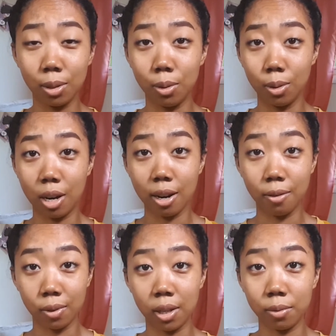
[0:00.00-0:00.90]
who are
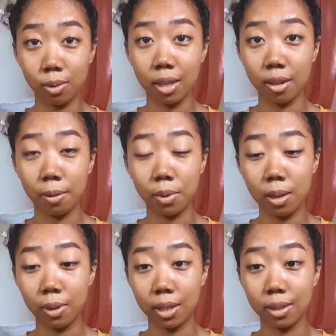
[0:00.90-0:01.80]
involved with their company
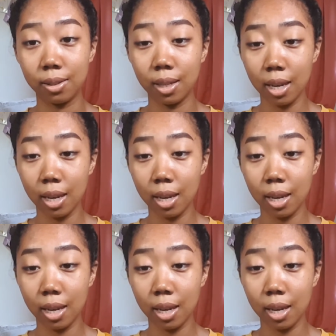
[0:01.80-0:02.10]
because